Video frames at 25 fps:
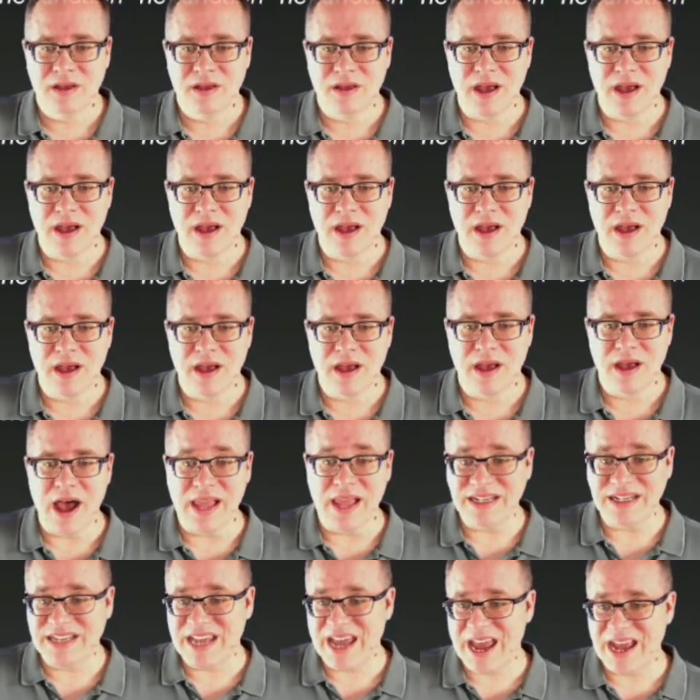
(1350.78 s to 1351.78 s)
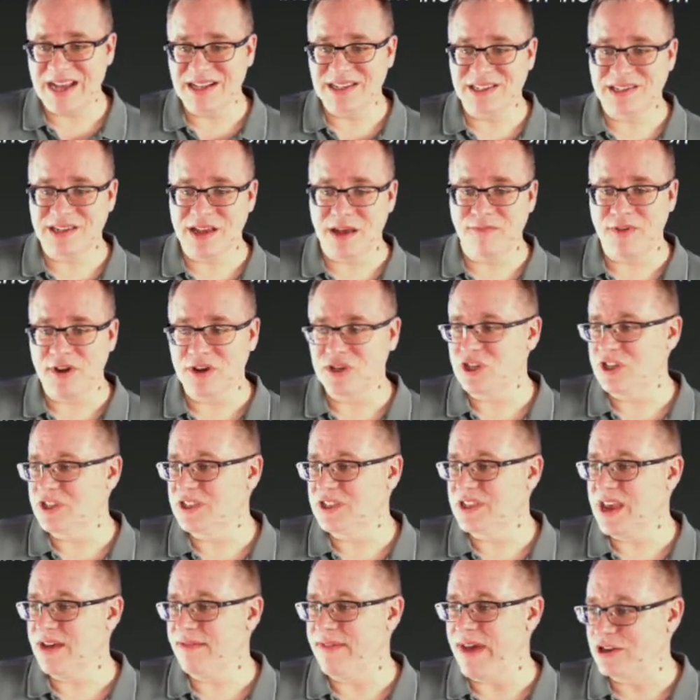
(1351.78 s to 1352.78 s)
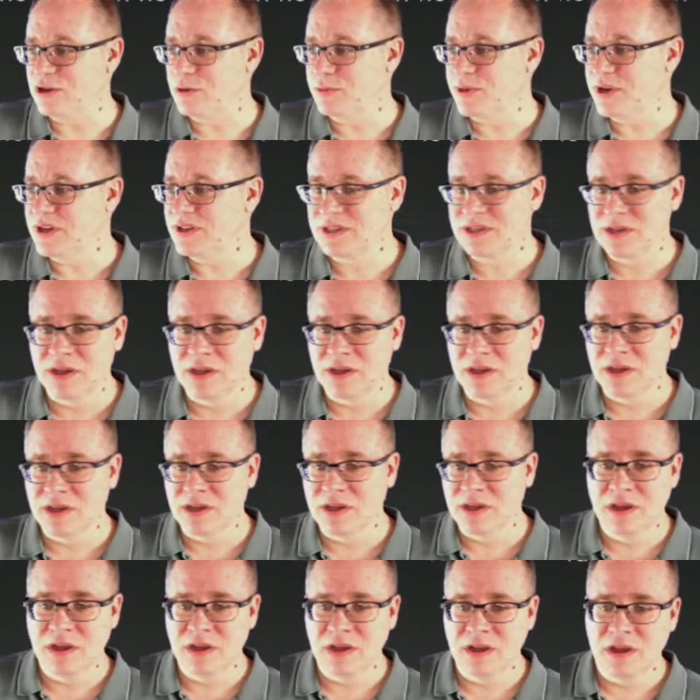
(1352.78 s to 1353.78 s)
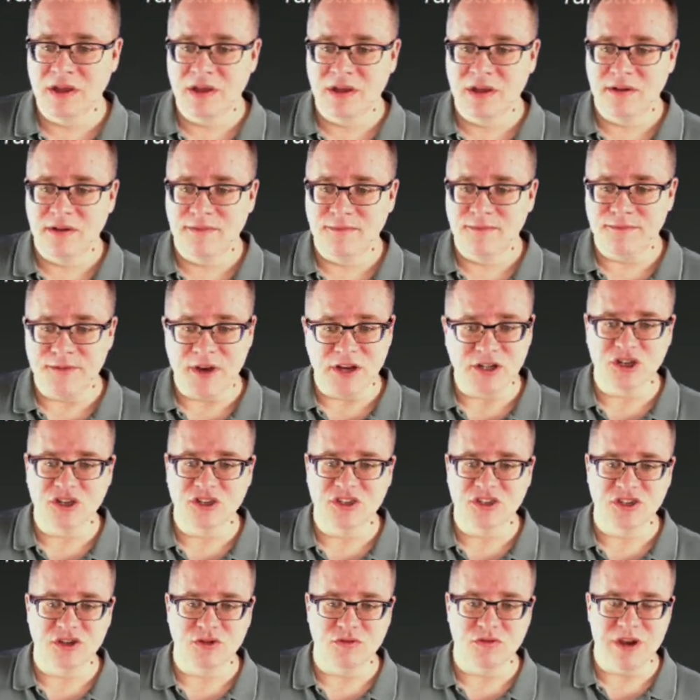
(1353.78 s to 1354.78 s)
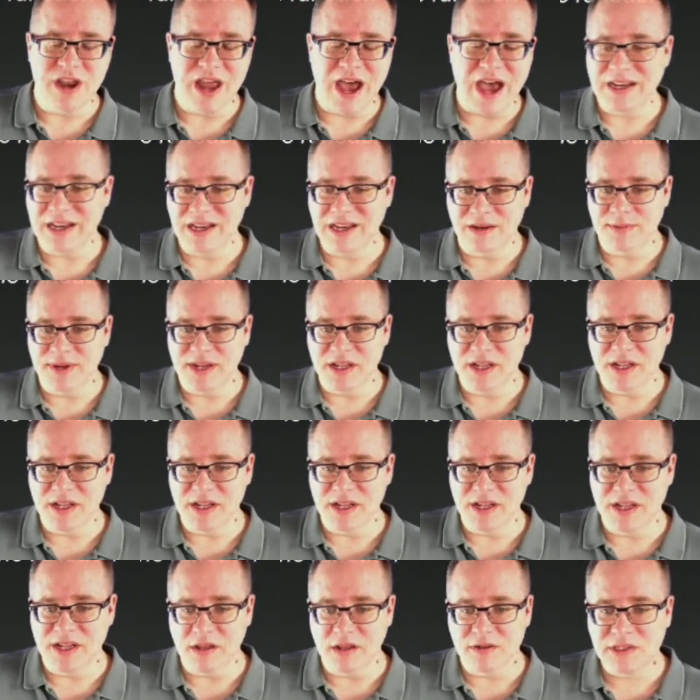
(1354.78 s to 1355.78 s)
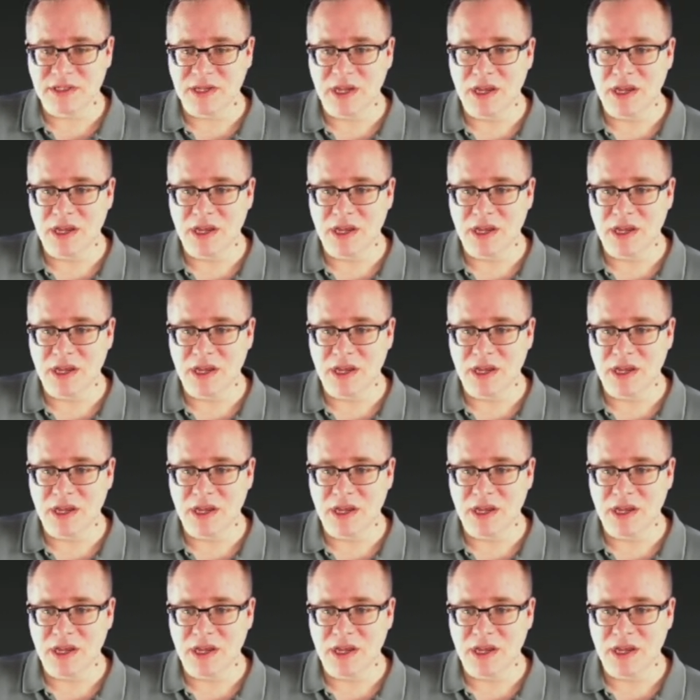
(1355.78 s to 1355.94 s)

Like tags, some functions have attributes. Functions do not need to be closed.